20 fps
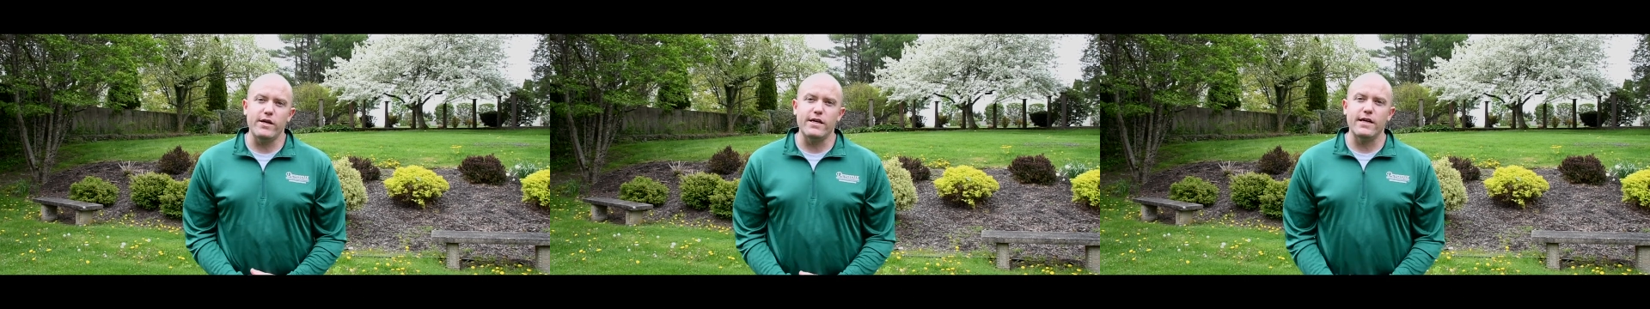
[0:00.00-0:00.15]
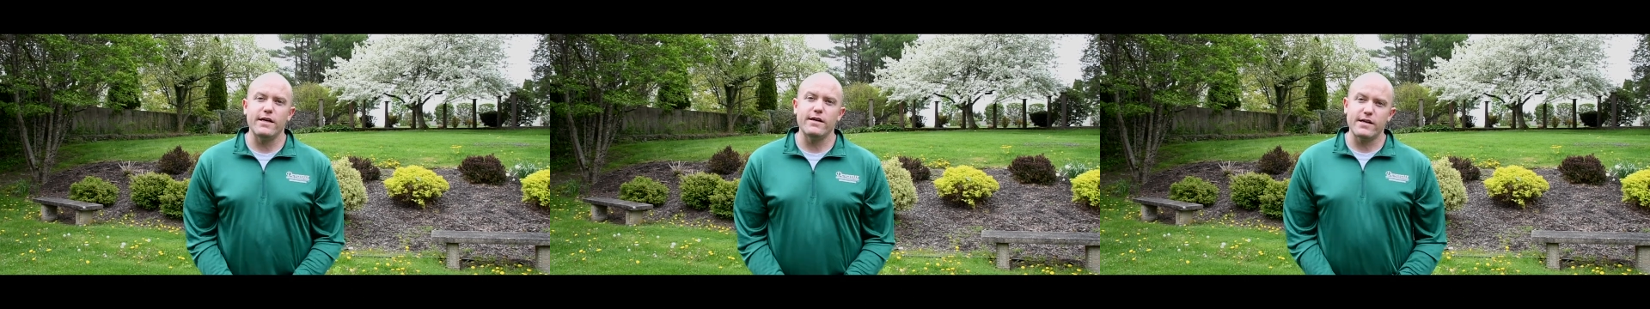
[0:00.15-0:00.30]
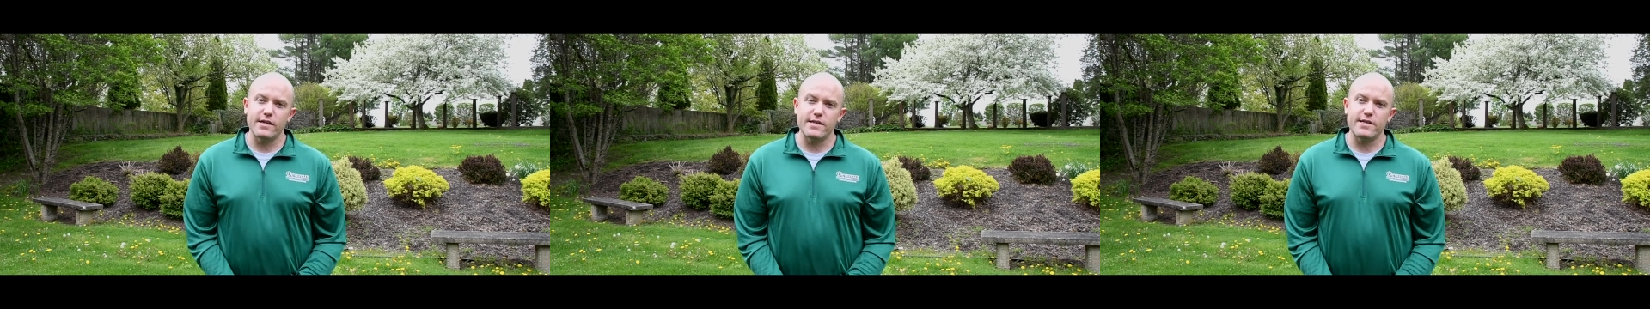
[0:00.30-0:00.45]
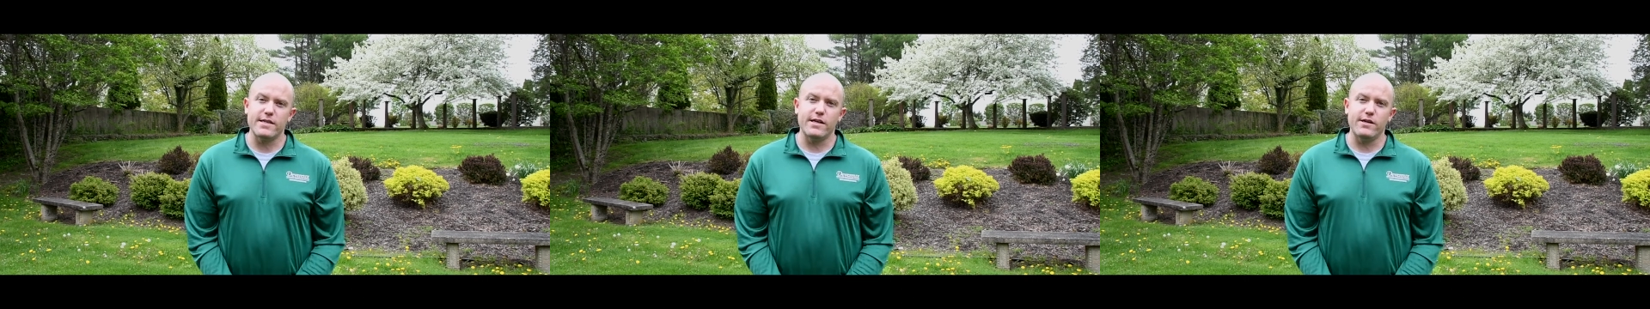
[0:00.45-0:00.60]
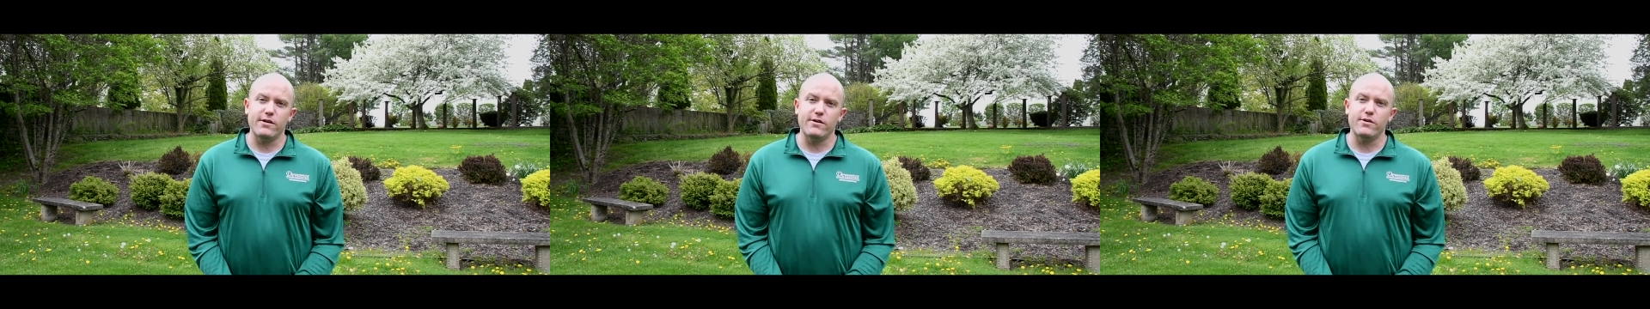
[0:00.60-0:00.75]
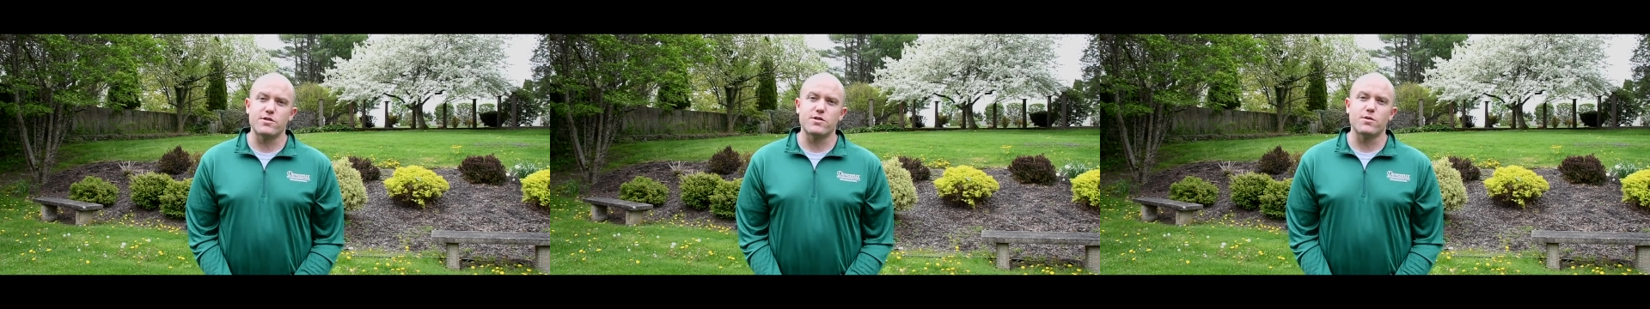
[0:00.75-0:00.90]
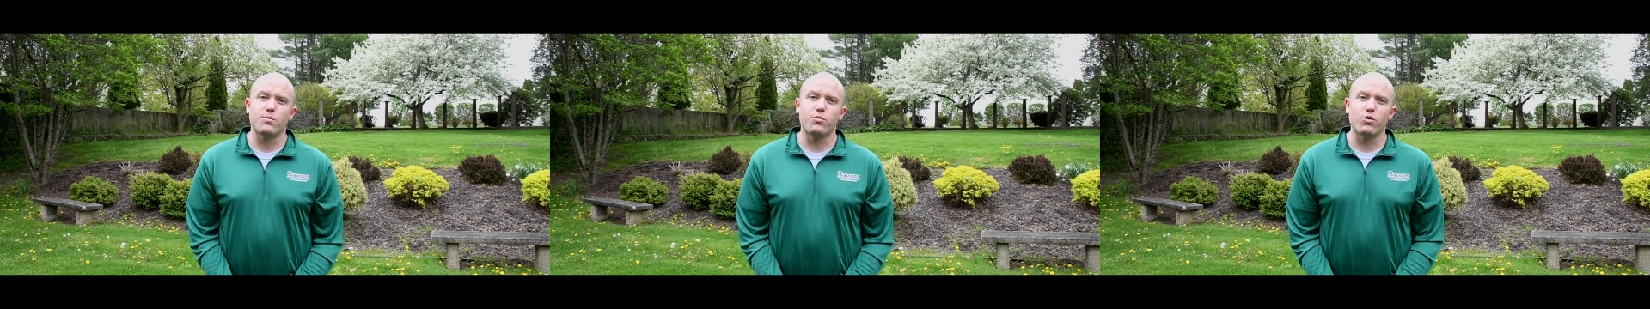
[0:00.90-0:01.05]
can continue to
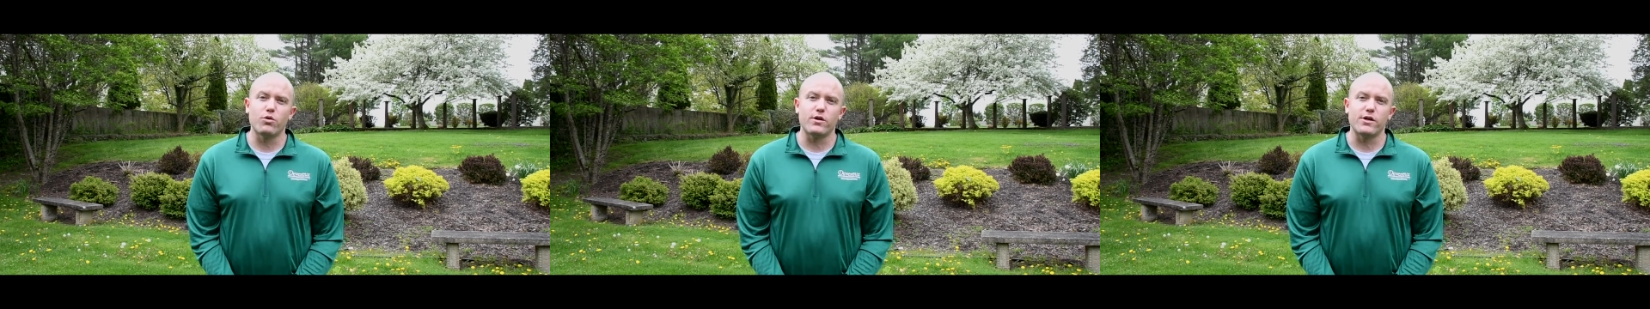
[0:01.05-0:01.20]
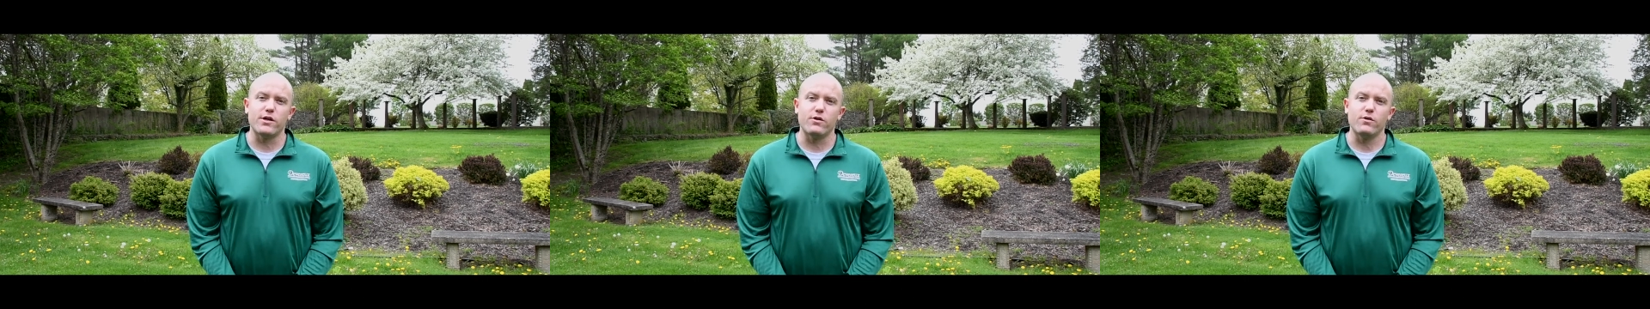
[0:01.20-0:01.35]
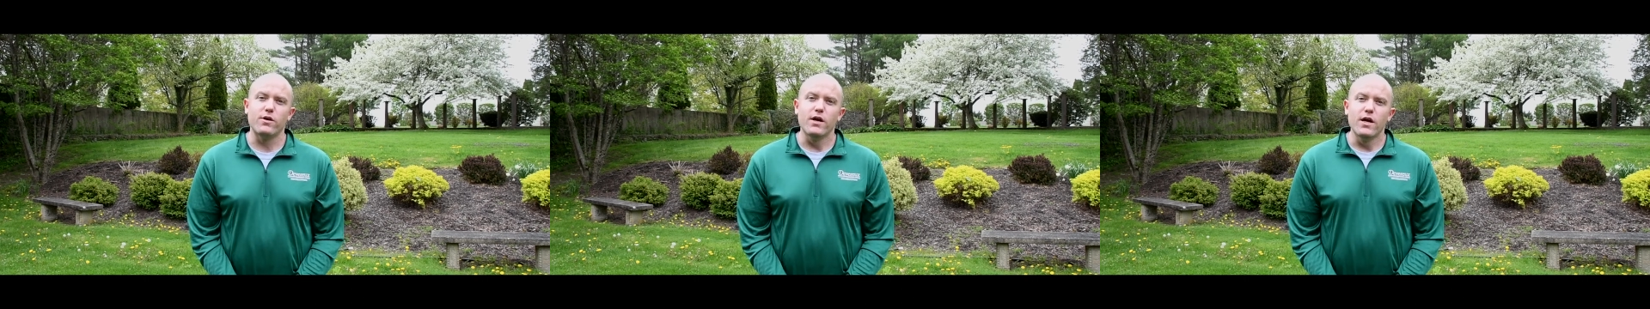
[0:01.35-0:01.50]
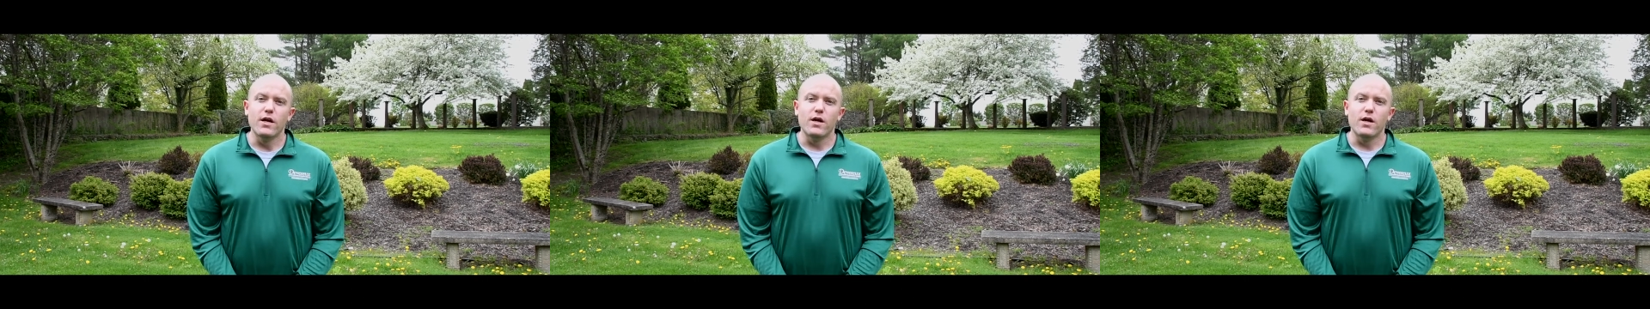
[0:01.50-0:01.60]
support you.